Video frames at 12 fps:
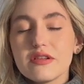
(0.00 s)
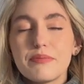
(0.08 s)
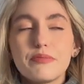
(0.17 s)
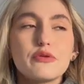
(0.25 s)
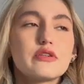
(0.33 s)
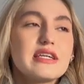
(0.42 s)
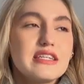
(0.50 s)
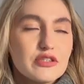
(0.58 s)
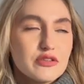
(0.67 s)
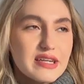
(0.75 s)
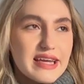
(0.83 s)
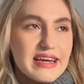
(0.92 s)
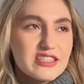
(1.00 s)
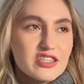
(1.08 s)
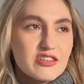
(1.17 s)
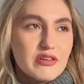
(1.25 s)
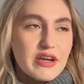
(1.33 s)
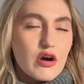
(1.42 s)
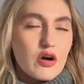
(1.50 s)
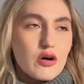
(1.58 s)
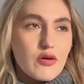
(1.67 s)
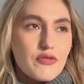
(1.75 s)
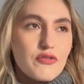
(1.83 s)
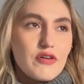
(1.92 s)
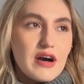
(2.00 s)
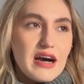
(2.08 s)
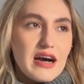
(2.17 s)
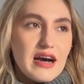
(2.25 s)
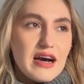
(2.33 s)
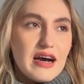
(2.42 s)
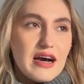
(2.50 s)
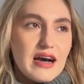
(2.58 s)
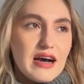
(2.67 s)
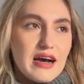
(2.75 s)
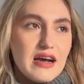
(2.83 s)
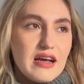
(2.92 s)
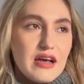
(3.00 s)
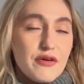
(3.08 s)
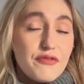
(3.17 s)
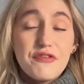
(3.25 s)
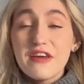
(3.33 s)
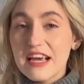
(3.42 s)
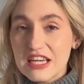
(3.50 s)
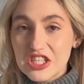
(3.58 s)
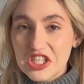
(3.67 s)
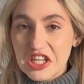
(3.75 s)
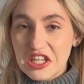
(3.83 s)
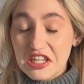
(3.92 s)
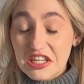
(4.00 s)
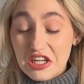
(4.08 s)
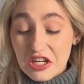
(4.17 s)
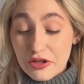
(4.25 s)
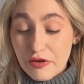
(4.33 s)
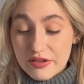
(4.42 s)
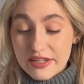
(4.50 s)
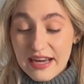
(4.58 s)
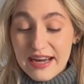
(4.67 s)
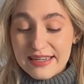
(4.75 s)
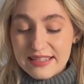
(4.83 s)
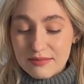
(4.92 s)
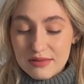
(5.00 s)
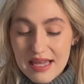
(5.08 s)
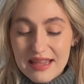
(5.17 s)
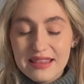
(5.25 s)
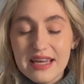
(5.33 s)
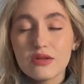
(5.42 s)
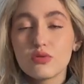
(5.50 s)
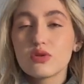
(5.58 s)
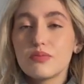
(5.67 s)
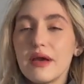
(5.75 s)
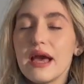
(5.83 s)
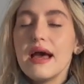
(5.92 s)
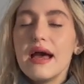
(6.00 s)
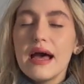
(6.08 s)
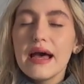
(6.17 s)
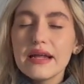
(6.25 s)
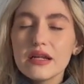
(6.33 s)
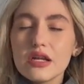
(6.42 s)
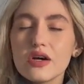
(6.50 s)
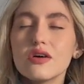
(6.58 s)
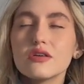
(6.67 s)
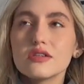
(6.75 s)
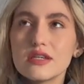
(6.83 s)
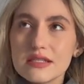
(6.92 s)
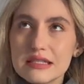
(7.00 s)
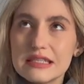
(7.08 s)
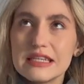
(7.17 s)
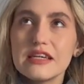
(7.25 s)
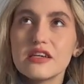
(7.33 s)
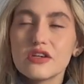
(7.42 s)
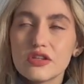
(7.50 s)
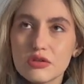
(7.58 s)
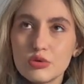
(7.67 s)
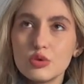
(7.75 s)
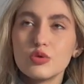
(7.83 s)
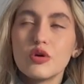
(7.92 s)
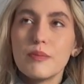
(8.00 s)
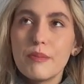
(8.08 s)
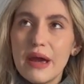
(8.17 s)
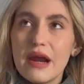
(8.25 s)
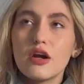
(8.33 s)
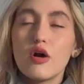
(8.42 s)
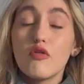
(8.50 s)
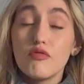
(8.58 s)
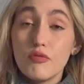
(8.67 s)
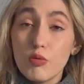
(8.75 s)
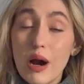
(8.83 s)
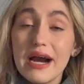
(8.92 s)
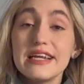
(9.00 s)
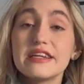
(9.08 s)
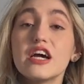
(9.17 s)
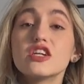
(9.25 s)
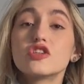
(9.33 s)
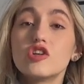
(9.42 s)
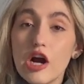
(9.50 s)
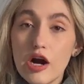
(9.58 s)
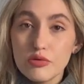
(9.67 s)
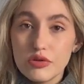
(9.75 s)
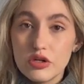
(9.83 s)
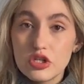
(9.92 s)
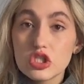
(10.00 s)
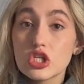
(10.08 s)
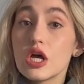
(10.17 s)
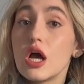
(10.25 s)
put into the category of fiction clothing items, and that would be a non-see-through pair of white trousers.